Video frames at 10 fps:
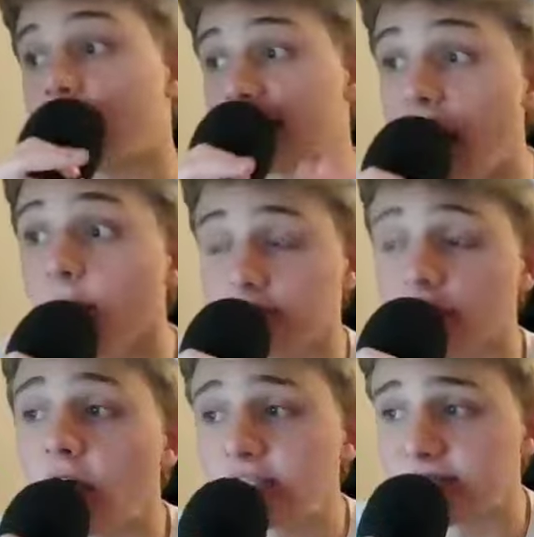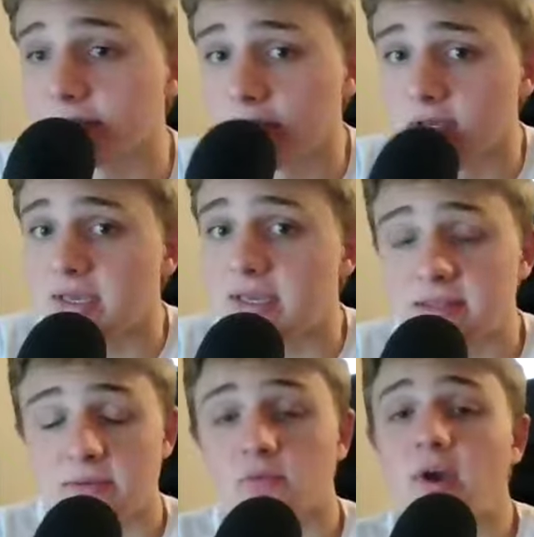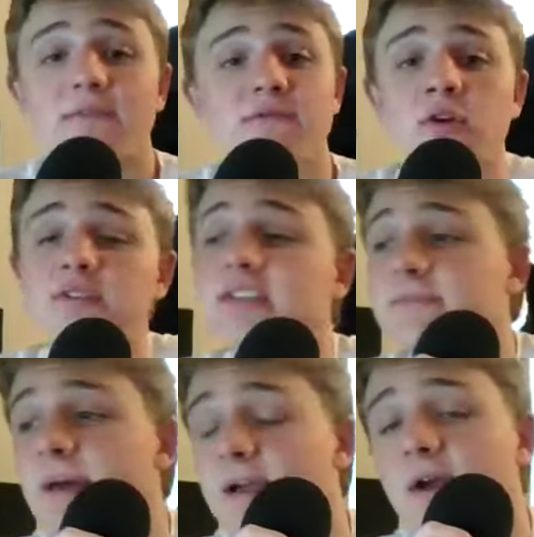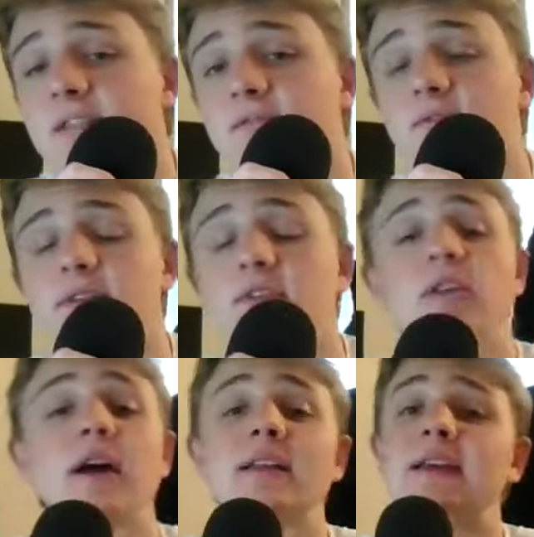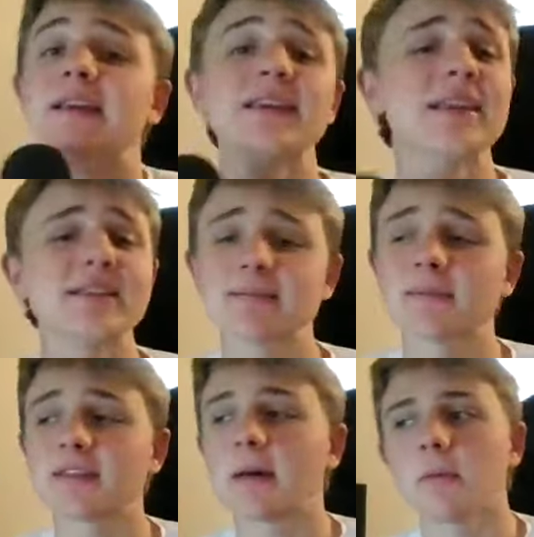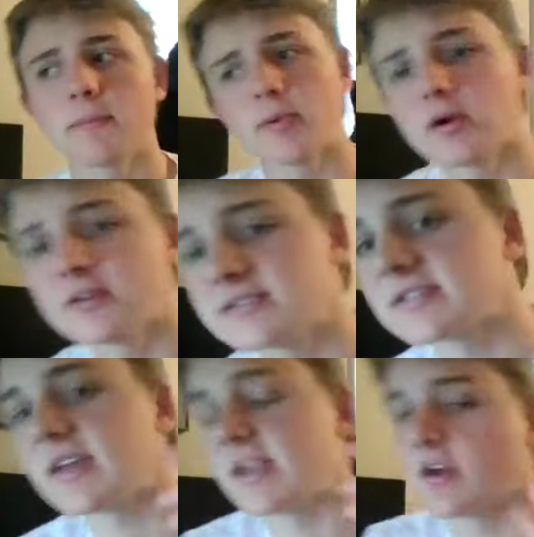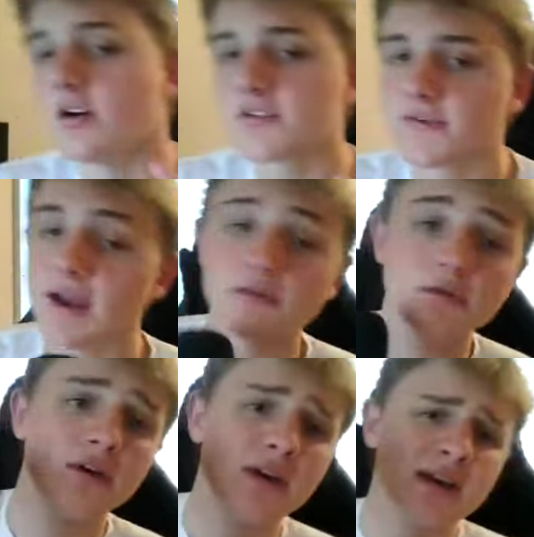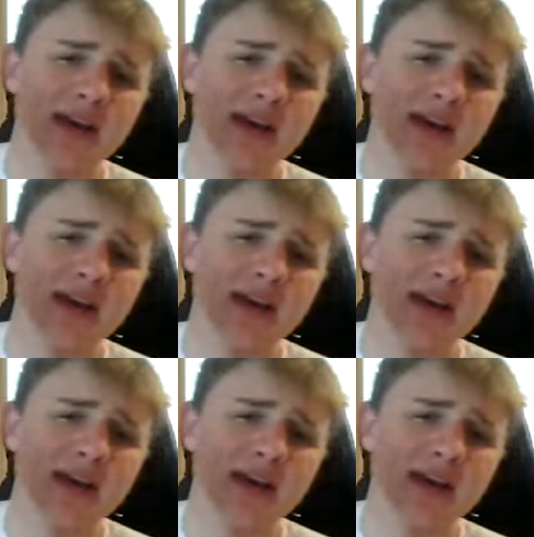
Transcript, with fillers: That was awesome. The ref turns his back at the free throw line. He gives him the double birds. It goes viral.